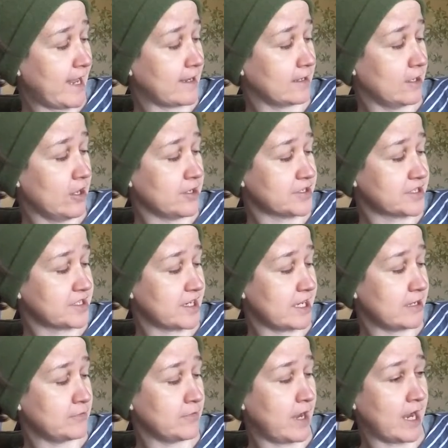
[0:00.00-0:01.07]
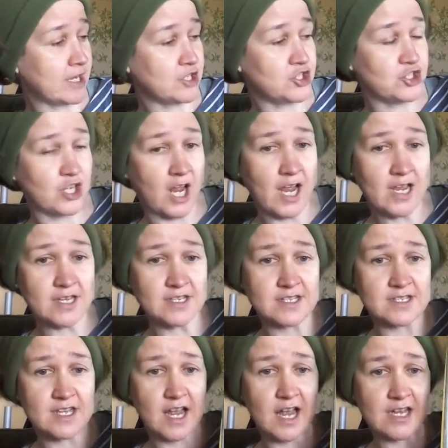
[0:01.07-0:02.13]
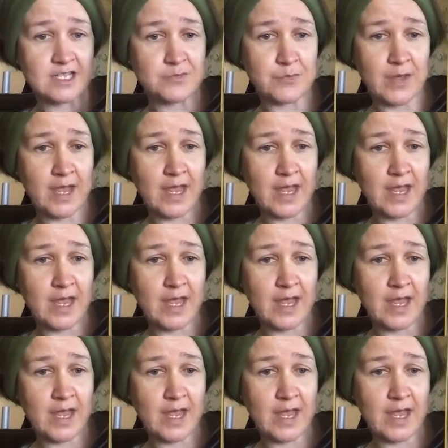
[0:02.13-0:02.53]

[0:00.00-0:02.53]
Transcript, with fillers: get lost in my giant-sized